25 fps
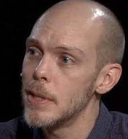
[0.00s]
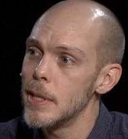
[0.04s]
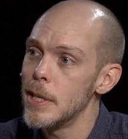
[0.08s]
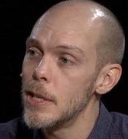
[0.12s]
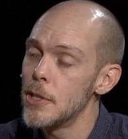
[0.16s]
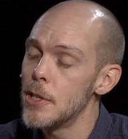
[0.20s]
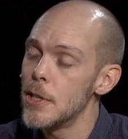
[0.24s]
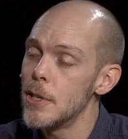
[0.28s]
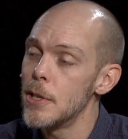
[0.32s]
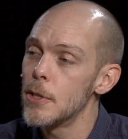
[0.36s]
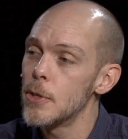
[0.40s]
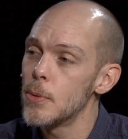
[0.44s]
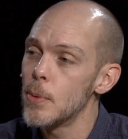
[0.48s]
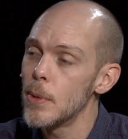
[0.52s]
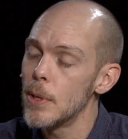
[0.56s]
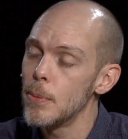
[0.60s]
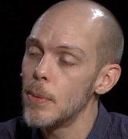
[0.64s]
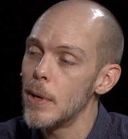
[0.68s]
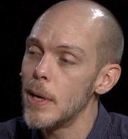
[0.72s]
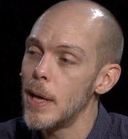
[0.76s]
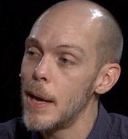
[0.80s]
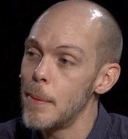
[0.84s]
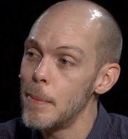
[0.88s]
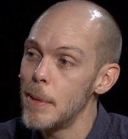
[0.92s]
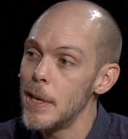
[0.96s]
The engineers would
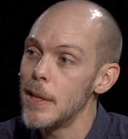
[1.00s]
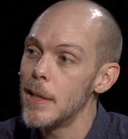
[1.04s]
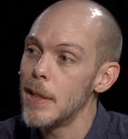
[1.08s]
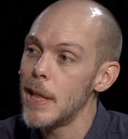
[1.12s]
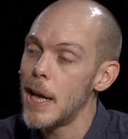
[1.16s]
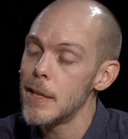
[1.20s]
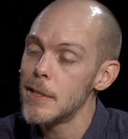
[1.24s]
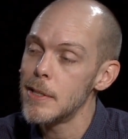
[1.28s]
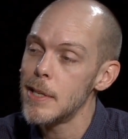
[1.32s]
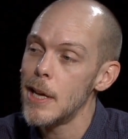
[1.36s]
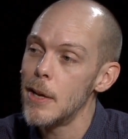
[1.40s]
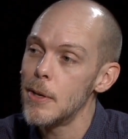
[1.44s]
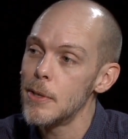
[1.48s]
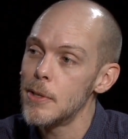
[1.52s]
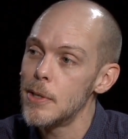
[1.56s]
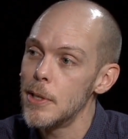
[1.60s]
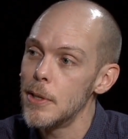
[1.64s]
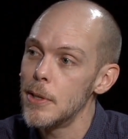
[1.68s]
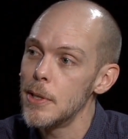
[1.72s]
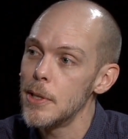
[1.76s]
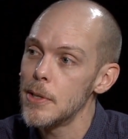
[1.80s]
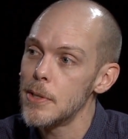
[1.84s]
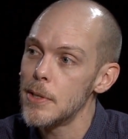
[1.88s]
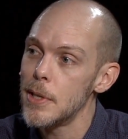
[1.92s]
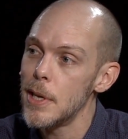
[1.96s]
wear, and that's how
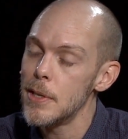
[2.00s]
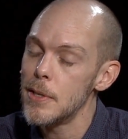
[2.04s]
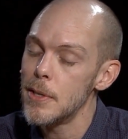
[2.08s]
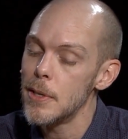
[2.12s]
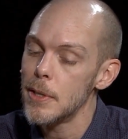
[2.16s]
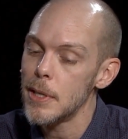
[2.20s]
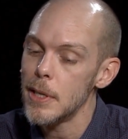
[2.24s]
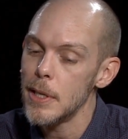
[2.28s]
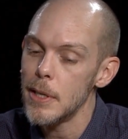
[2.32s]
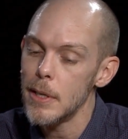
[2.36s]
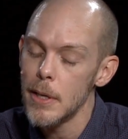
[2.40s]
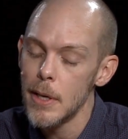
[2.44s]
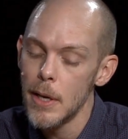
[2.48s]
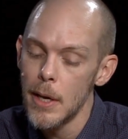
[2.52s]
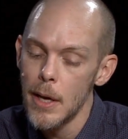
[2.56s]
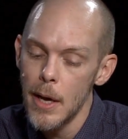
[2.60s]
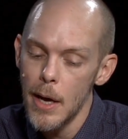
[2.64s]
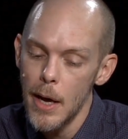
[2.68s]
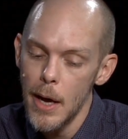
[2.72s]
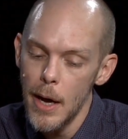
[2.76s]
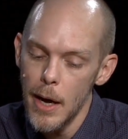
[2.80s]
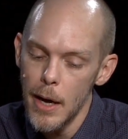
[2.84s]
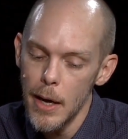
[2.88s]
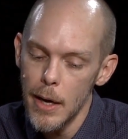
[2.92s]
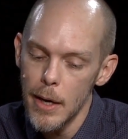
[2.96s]
serious they took it.
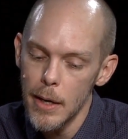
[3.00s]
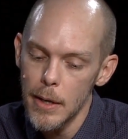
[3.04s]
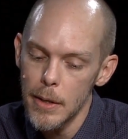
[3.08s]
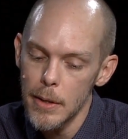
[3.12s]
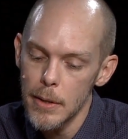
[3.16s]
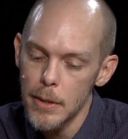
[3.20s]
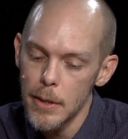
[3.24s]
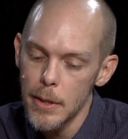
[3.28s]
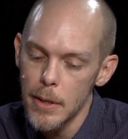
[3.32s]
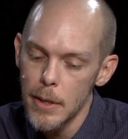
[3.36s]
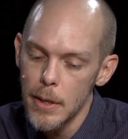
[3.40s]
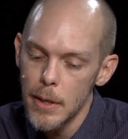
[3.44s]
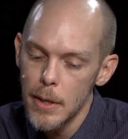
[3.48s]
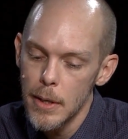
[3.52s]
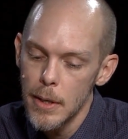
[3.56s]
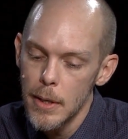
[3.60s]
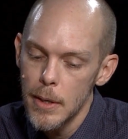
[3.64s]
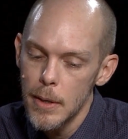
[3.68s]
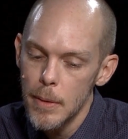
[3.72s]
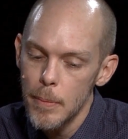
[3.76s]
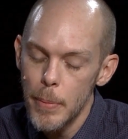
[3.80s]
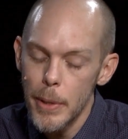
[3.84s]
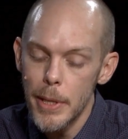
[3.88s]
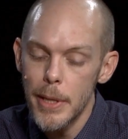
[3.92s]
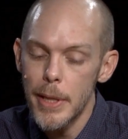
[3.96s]
But
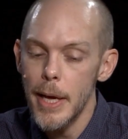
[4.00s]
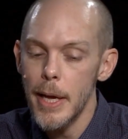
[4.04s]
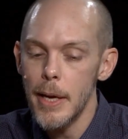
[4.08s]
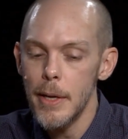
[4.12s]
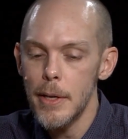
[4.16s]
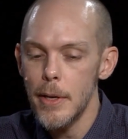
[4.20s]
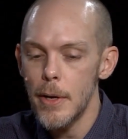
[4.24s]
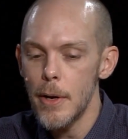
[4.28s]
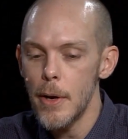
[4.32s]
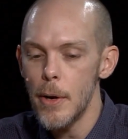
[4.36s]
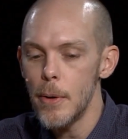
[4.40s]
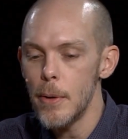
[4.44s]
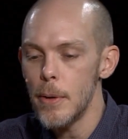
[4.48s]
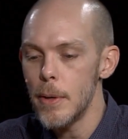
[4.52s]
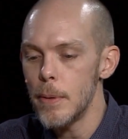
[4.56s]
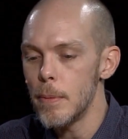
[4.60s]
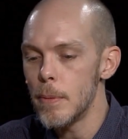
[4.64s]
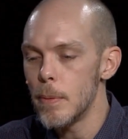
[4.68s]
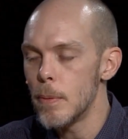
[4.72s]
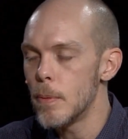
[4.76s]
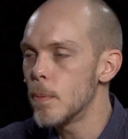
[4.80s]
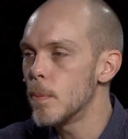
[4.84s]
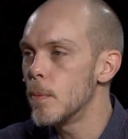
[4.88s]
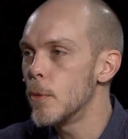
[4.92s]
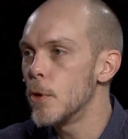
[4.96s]
then,
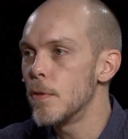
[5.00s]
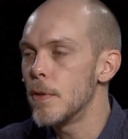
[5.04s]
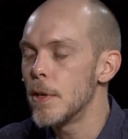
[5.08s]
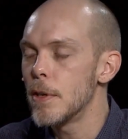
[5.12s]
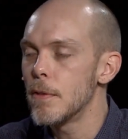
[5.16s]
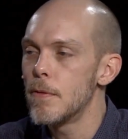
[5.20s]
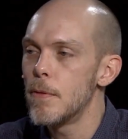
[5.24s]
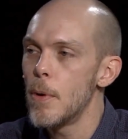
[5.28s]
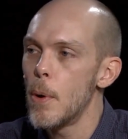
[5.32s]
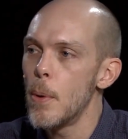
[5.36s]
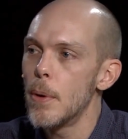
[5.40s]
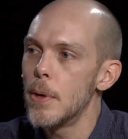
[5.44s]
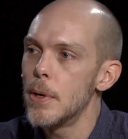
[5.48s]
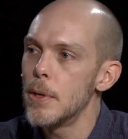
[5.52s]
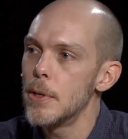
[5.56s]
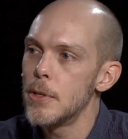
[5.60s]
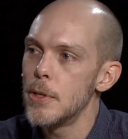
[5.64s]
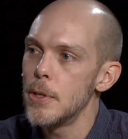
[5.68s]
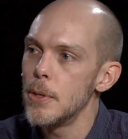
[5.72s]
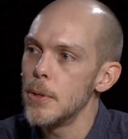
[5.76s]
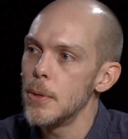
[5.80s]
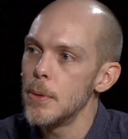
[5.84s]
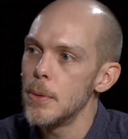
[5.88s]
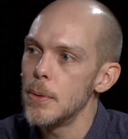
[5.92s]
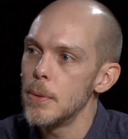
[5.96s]
moving forward
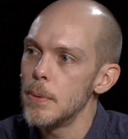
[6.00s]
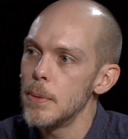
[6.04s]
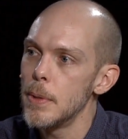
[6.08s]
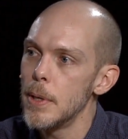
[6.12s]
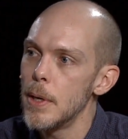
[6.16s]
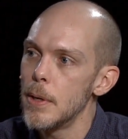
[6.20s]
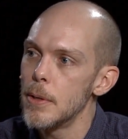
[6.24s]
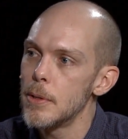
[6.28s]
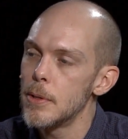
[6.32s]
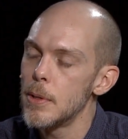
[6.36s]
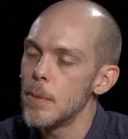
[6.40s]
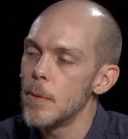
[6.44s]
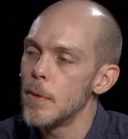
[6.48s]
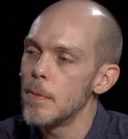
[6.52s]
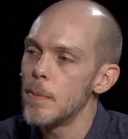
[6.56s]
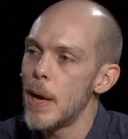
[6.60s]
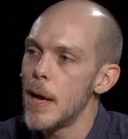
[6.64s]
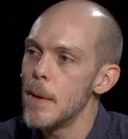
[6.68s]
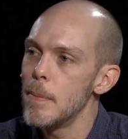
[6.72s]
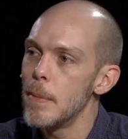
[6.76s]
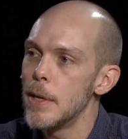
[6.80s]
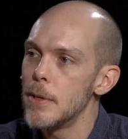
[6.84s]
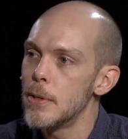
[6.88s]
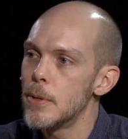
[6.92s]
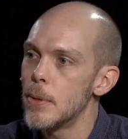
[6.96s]
to, some of
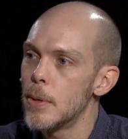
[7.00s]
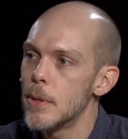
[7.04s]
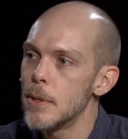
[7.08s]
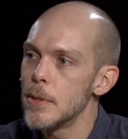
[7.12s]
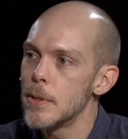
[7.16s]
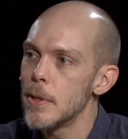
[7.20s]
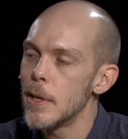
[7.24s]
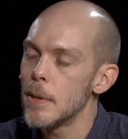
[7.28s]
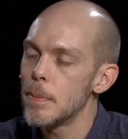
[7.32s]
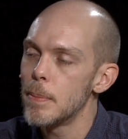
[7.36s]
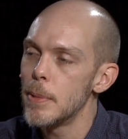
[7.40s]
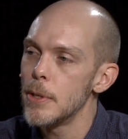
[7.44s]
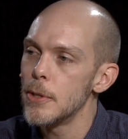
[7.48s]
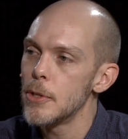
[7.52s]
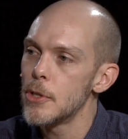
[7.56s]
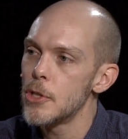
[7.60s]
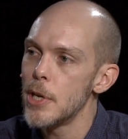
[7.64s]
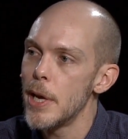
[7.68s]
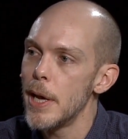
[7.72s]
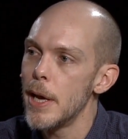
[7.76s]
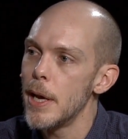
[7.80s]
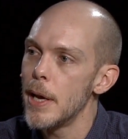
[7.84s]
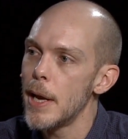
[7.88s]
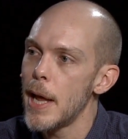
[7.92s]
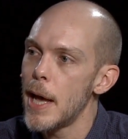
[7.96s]
my mentors like Bill
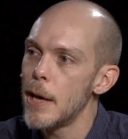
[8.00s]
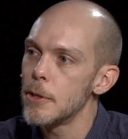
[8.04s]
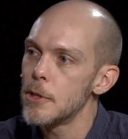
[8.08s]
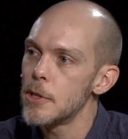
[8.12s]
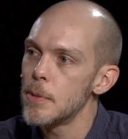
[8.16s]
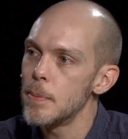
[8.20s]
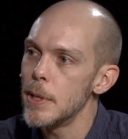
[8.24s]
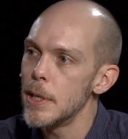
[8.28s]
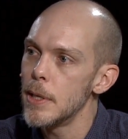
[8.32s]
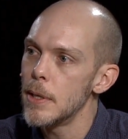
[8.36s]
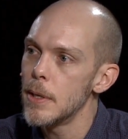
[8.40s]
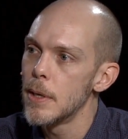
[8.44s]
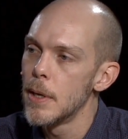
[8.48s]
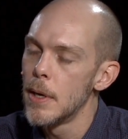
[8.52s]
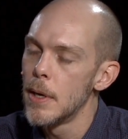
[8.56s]
Schnee and Al Schmidt,